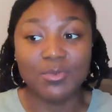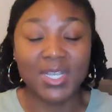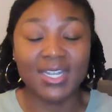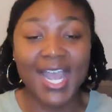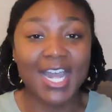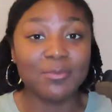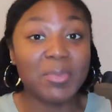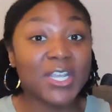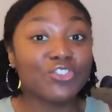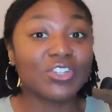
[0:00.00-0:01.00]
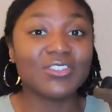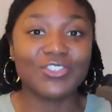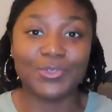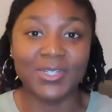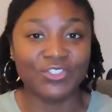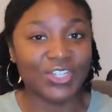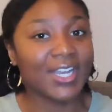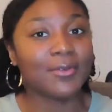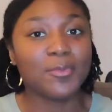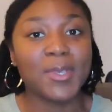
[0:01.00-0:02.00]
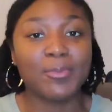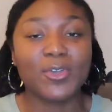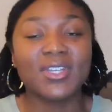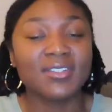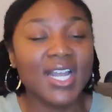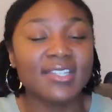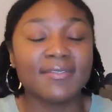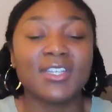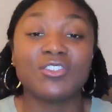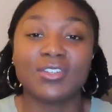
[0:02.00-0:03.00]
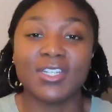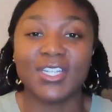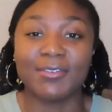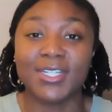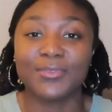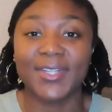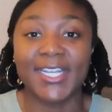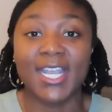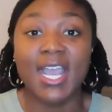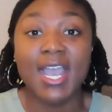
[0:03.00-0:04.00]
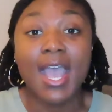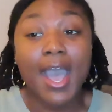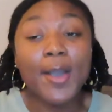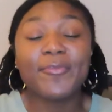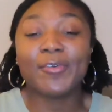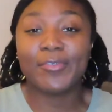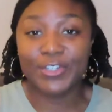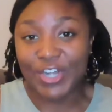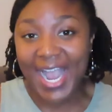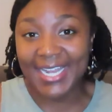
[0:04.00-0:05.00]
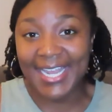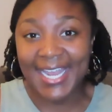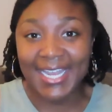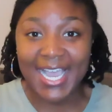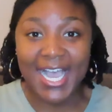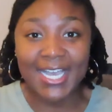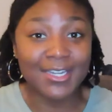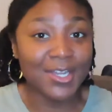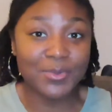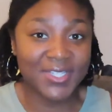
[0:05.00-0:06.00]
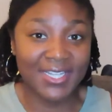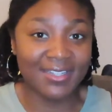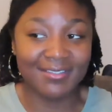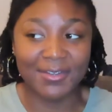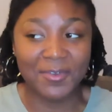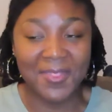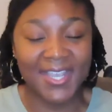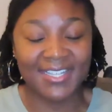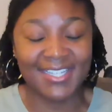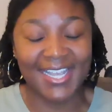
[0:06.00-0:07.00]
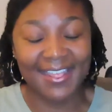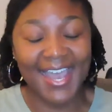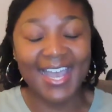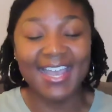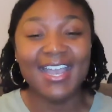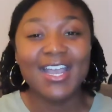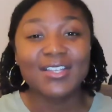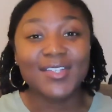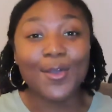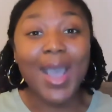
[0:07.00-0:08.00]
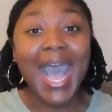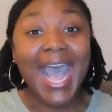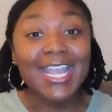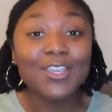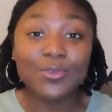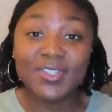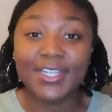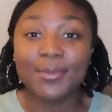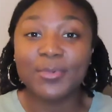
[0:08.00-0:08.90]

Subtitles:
can add pictures, you can share it with people. There's lots of things you can do, and it's really helpful for tracking notes and different things like that. So I use it